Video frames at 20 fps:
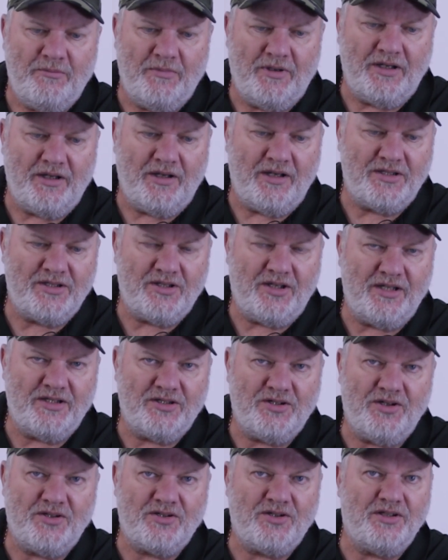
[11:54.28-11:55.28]
my eyesight
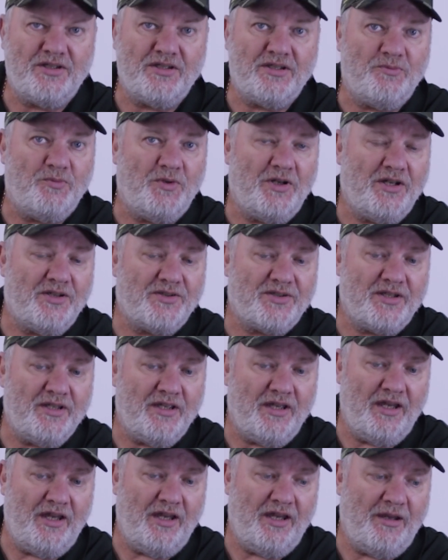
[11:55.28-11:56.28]
is not as good as it was,
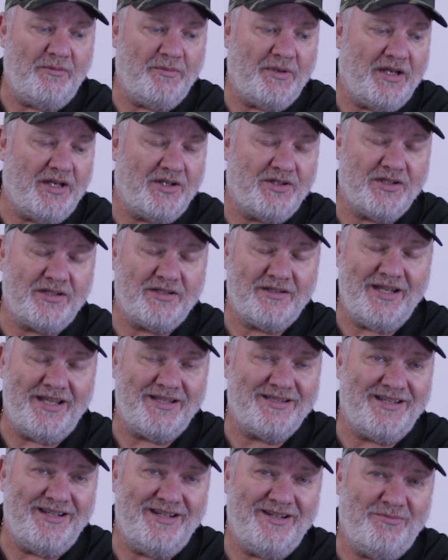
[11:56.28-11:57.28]
and it just
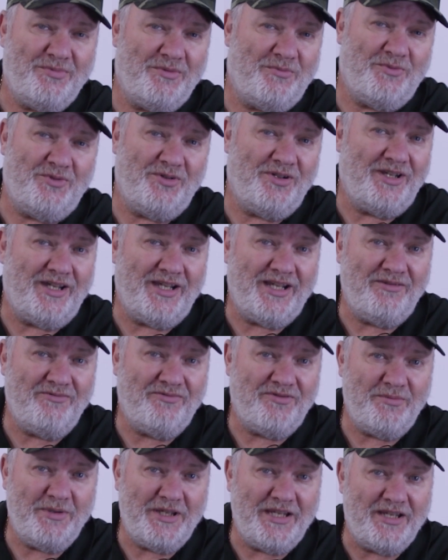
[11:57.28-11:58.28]
lets a little bit more light
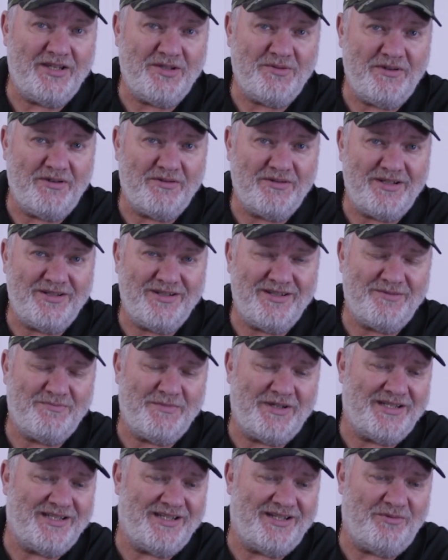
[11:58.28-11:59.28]
in for me as well. So it
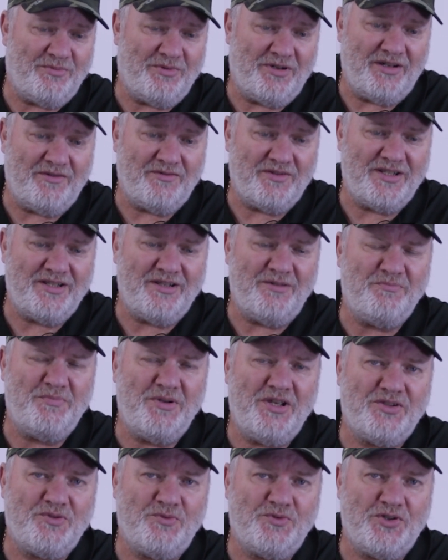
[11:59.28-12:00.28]
just makes it a little bit easier. It's like
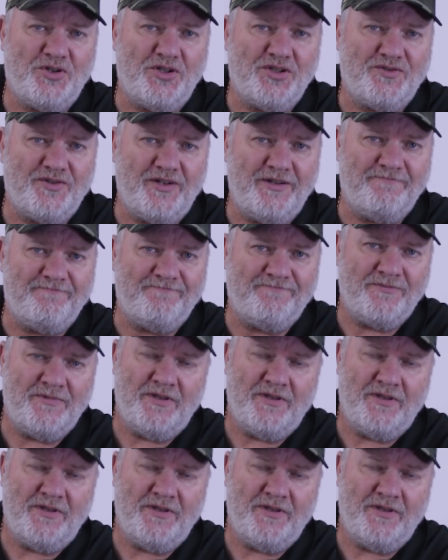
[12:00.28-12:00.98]
personal choice, right?